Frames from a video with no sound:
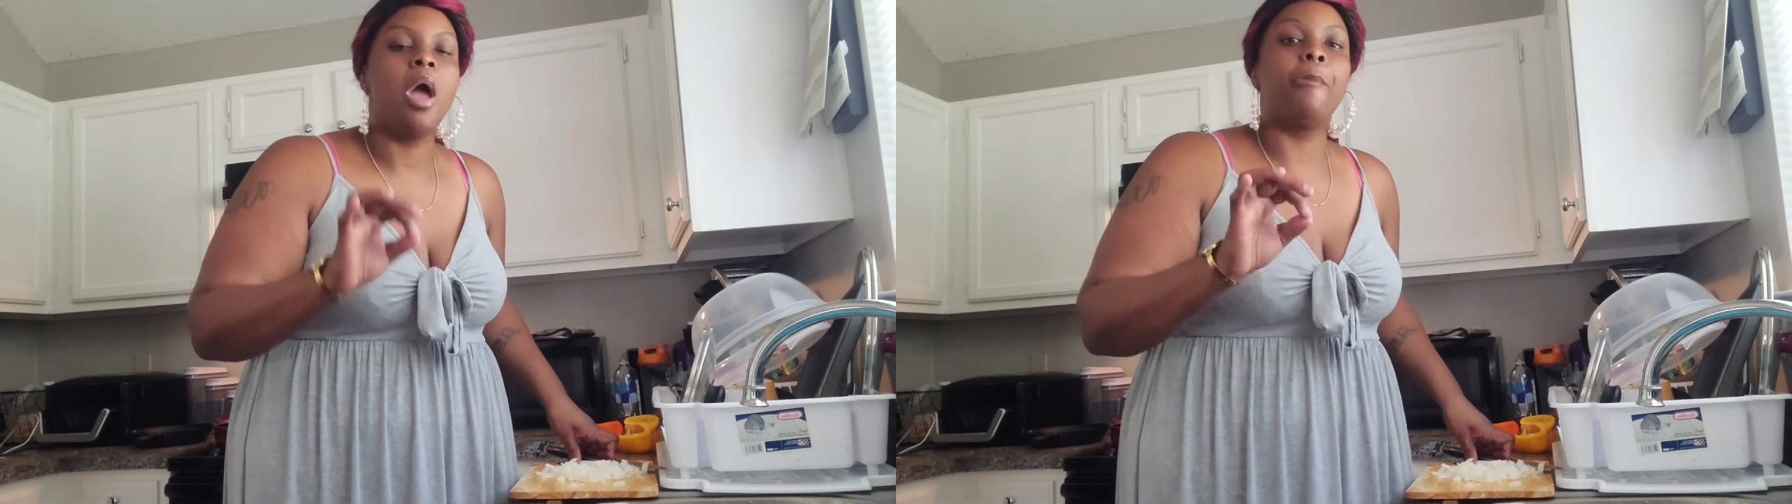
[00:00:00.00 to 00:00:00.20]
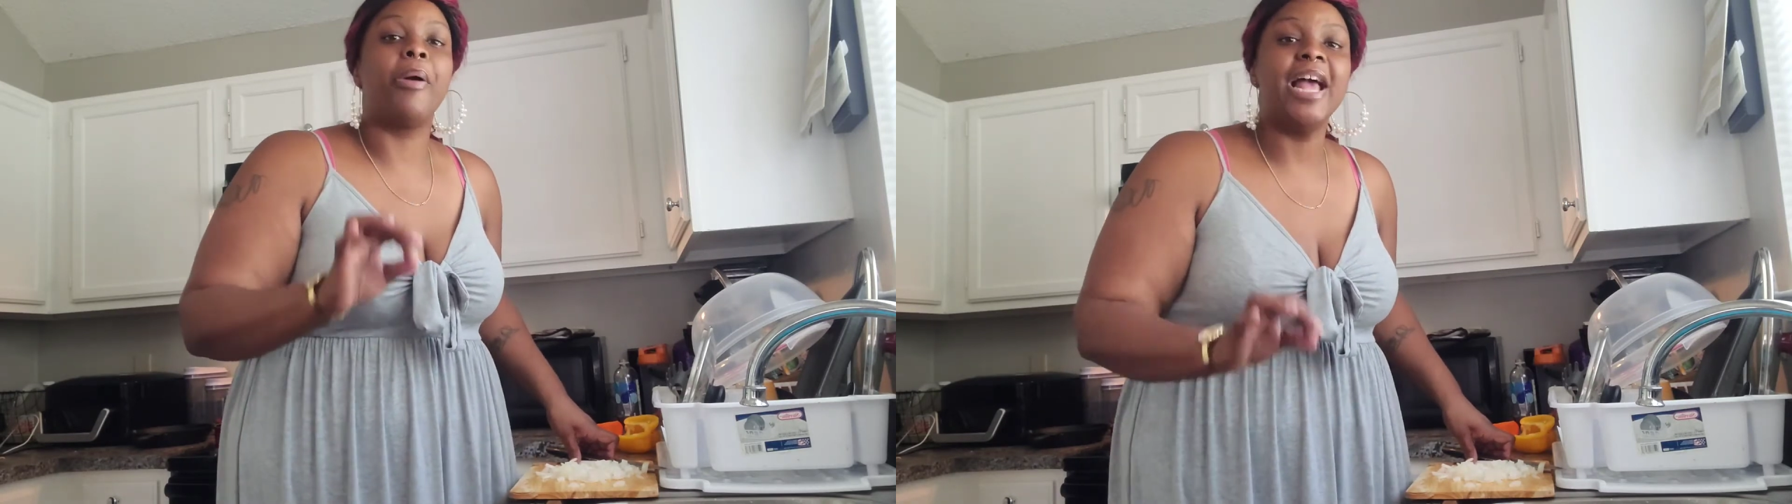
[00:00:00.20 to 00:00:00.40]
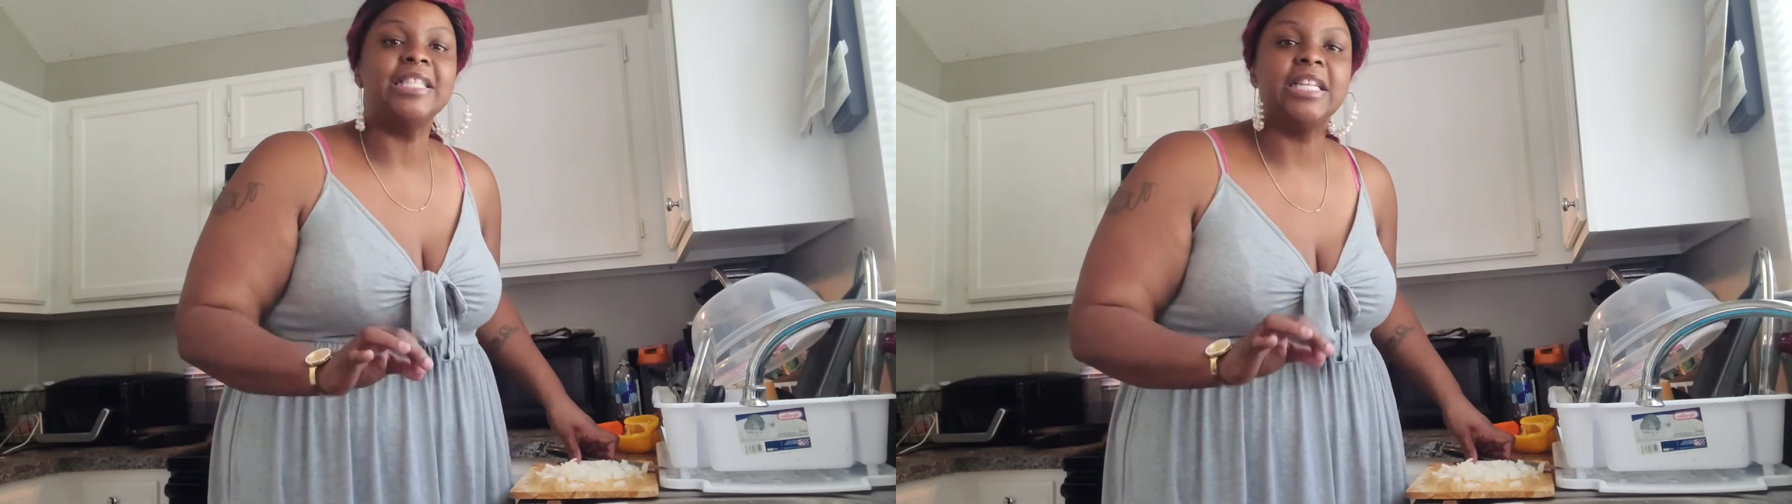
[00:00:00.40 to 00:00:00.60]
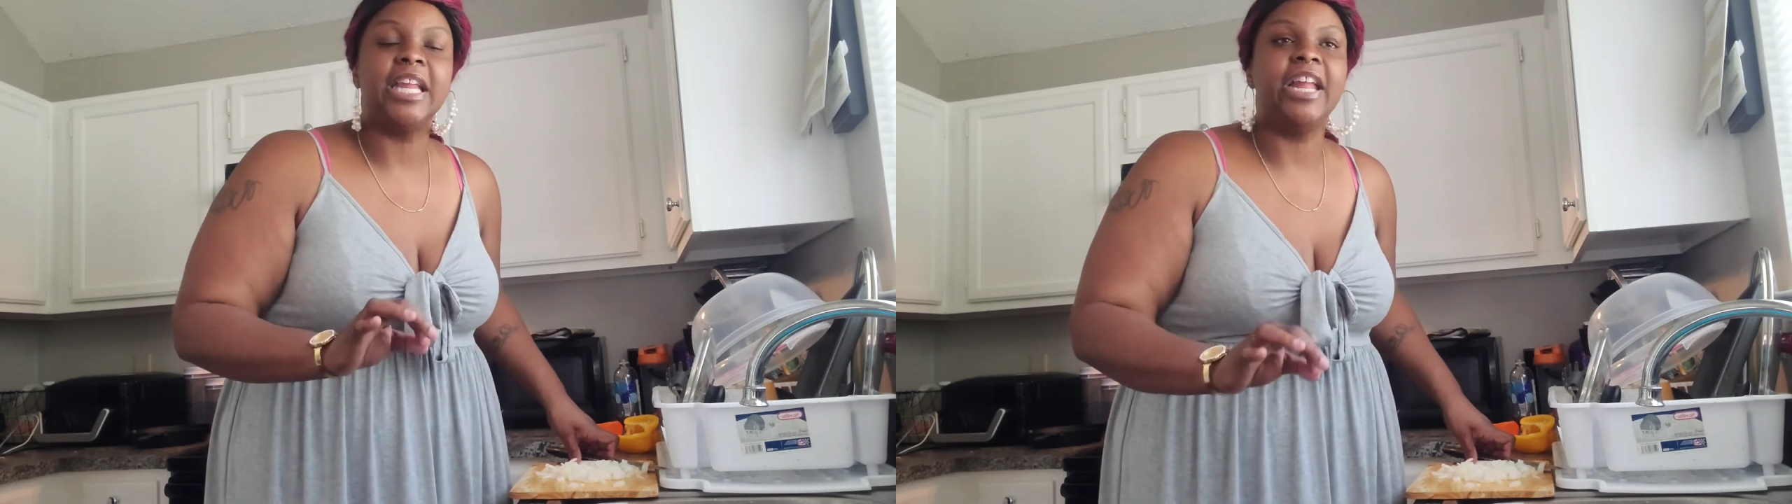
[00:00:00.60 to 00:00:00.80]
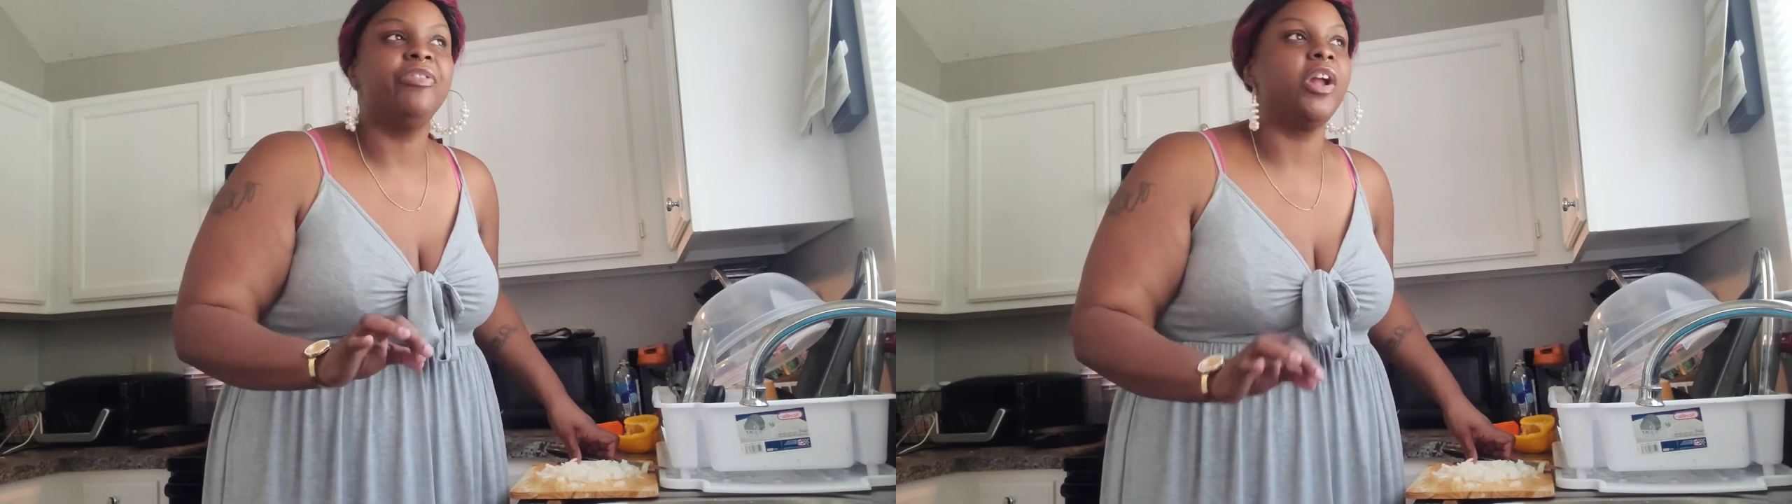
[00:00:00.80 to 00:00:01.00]
present
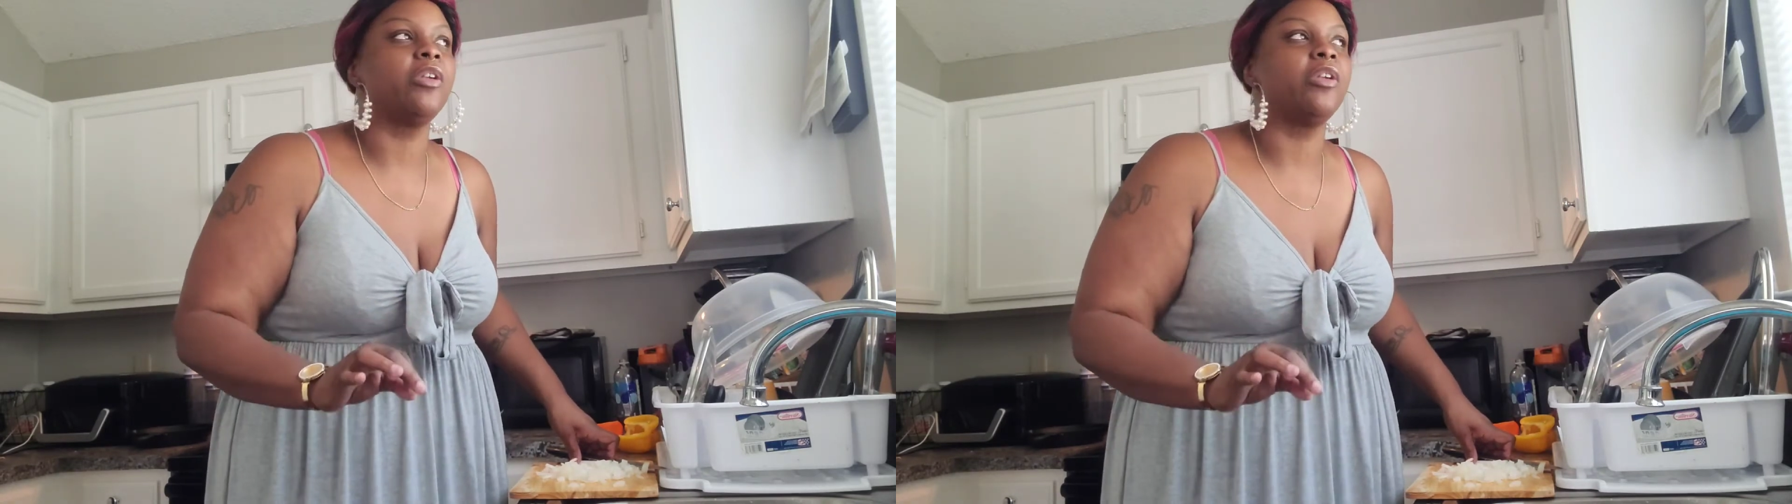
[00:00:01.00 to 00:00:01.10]
in their